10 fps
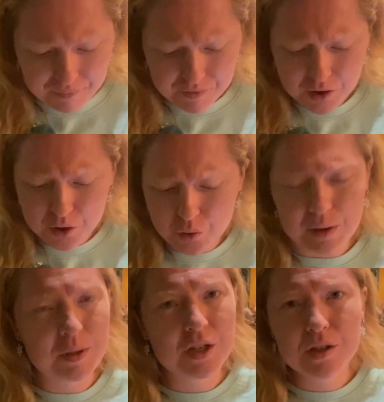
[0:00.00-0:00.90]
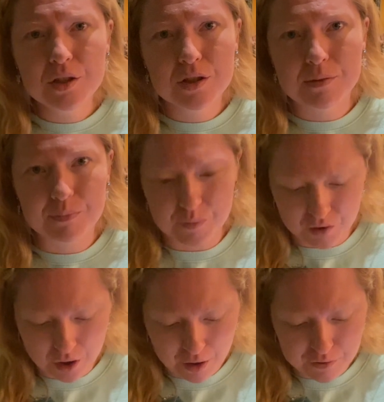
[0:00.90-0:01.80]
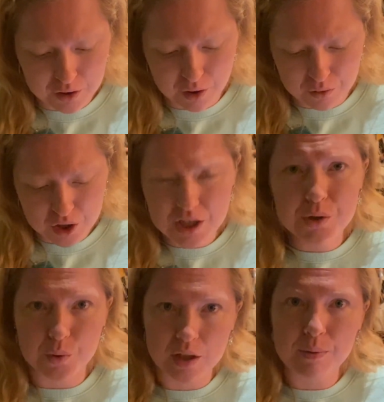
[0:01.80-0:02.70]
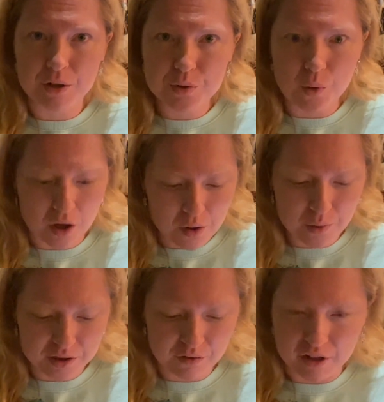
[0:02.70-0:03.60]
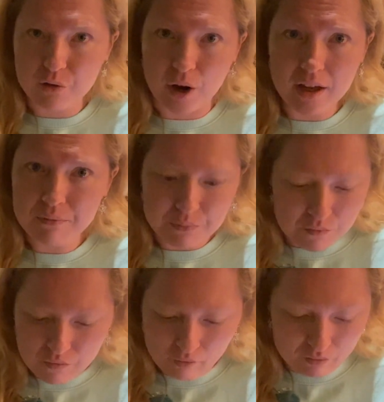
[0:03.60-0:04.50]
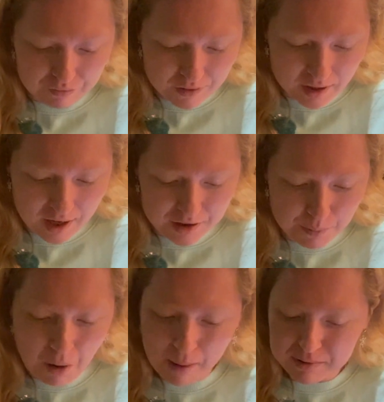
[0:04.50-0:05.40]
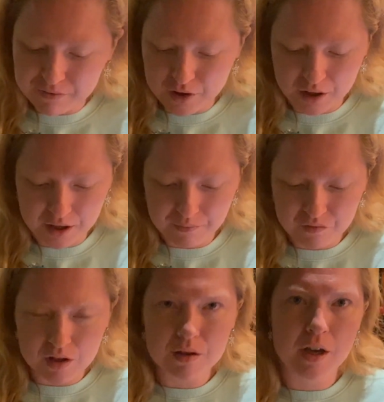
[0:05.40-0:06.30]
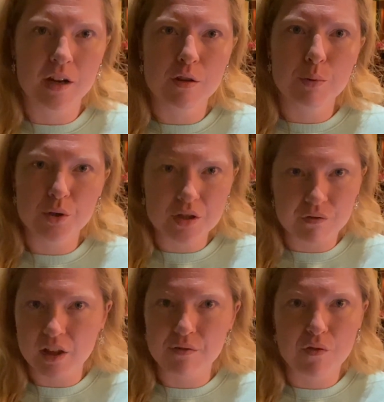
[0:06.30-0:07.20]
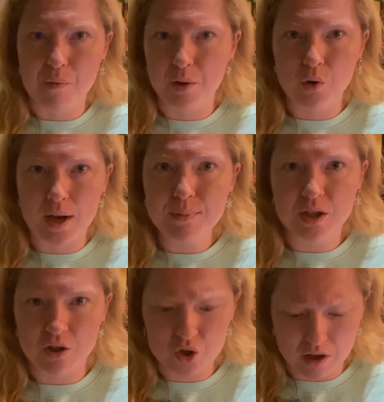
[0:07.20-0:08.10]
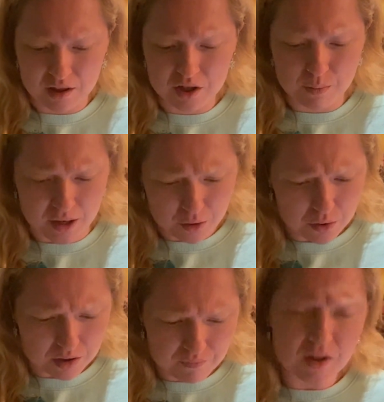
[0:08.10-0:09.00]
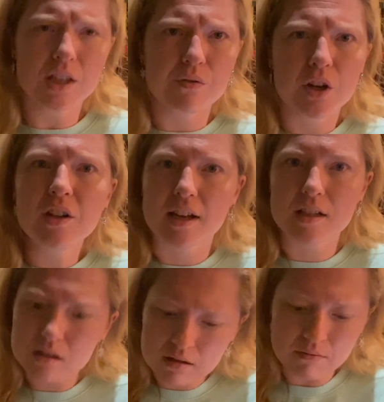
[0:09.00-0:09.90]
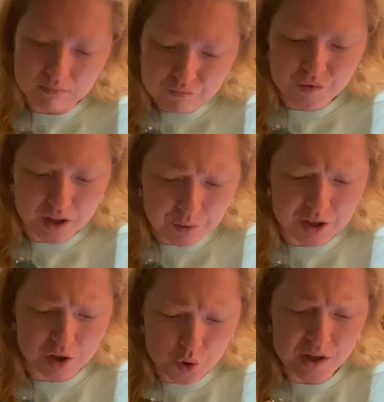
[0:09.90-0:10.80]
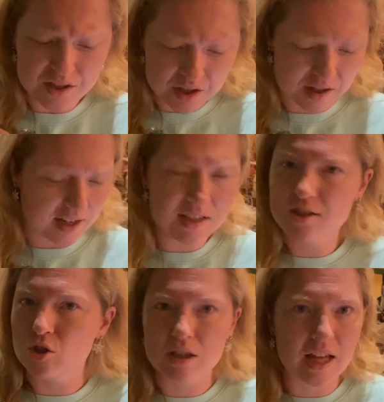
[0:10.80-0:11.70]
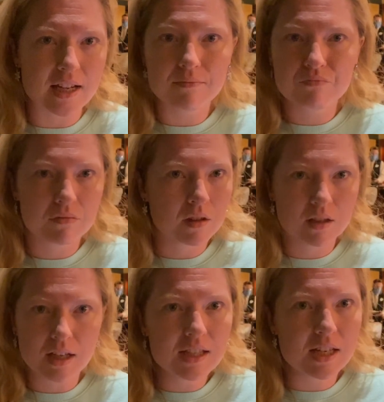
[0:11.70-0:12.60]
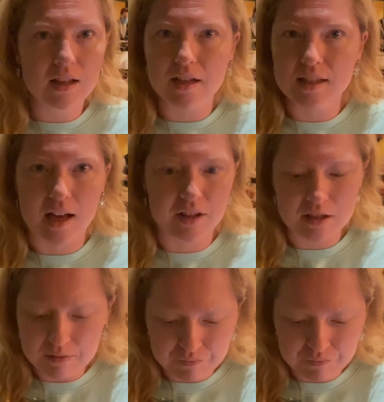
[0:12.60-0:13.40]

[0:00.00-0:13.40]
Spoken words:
The creaminess of the goat cheese really pairs well with the vinaigrette, and the pop of the burst of flavor from the grapes and the tomatoes. That's very nice. I really enjoy this. It's nice, just light, easy light salad.